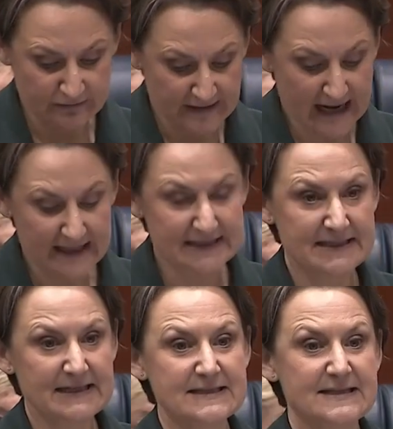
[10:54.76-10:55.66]
the
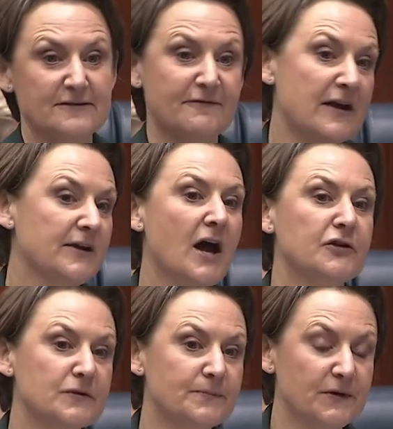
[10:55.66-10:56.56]
reality is there's around
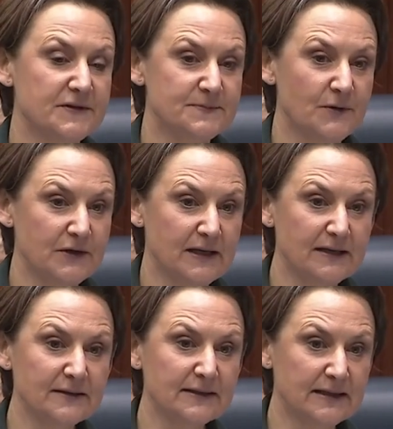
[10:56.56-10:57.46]
100 births per
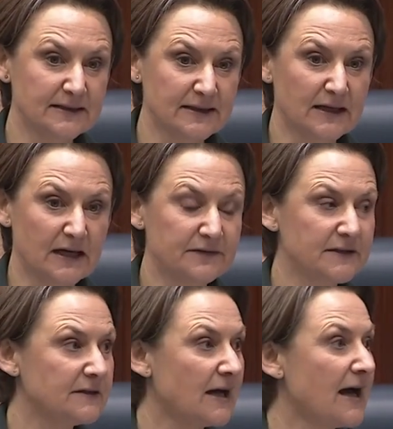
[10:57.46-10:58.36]
year in
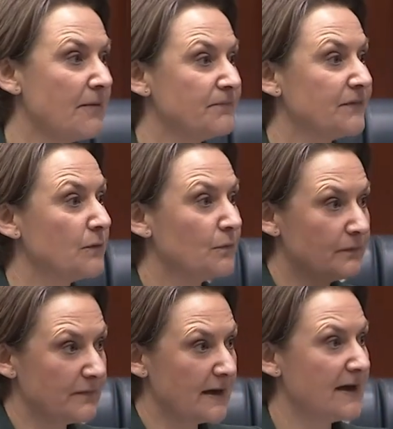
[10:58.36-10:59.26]
Carnarvon.
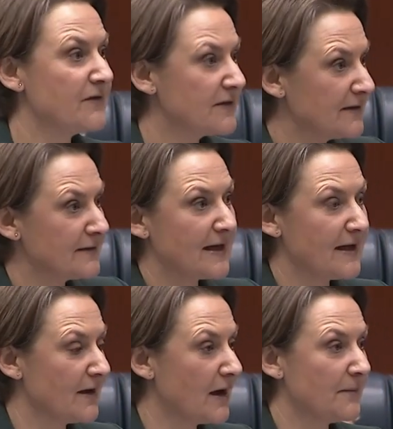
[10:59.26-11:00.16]

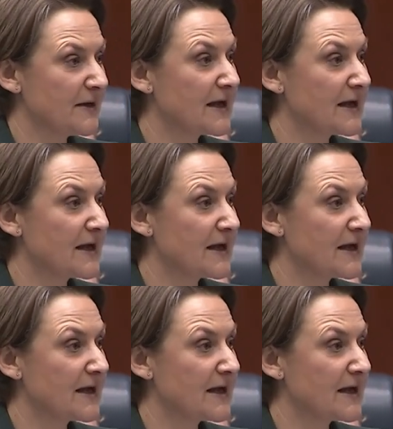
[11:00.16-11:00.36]
I'm